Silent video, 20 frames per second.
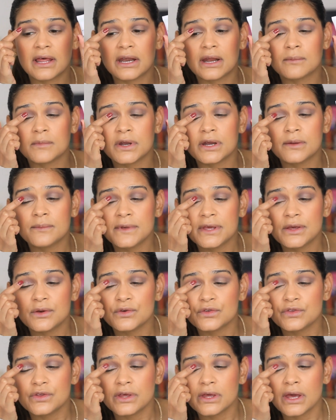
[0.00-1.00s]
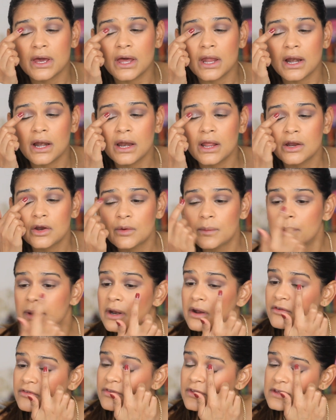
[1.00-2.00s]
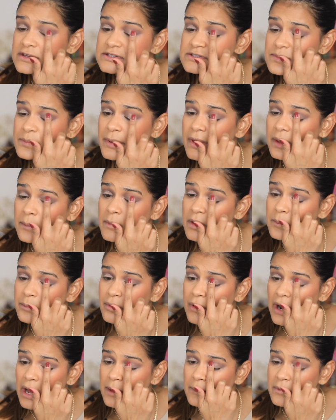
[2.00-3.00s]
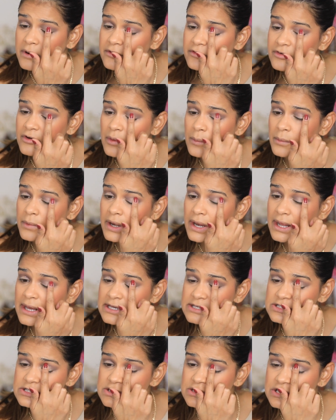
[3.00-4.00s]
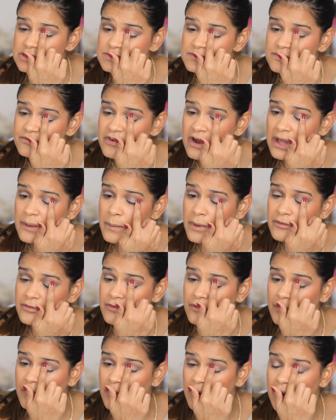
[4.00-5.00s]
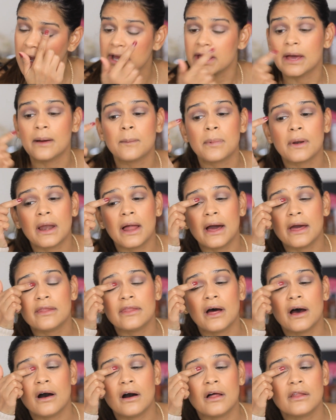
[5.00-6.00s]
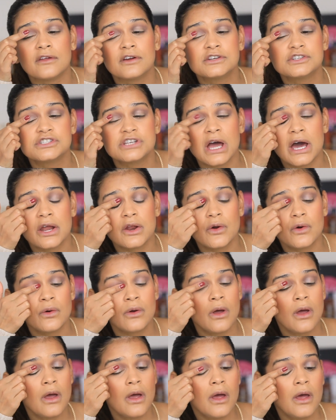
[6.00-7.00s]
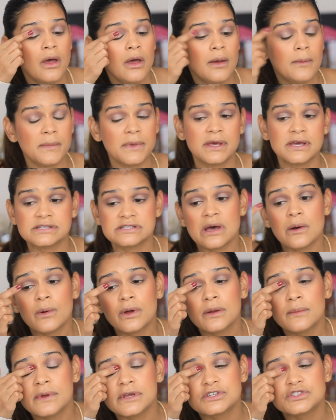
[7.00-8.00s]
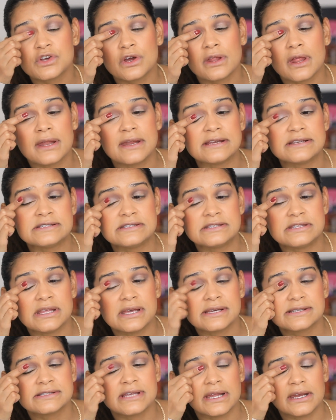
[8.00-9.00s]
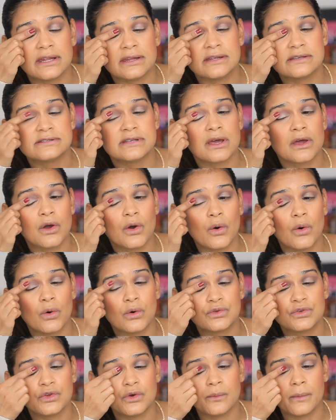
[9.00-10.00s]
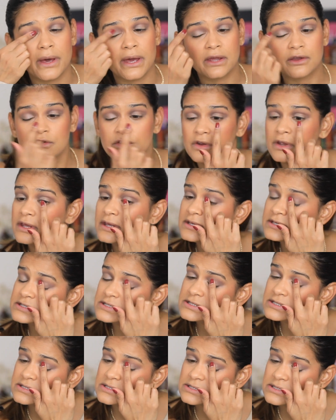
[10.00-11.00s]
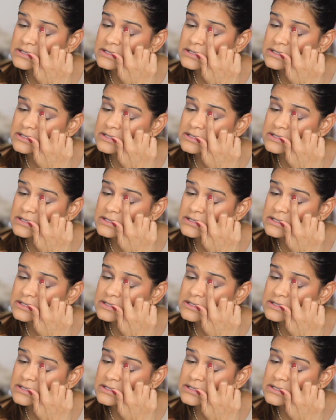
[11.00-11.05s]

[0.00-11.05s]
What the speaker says: lid, I'm going to be using a little bit of this pigment primer from NYX just right before I apply that other shadow, because I want to make sure that it sticks and it doesn't go to my crease.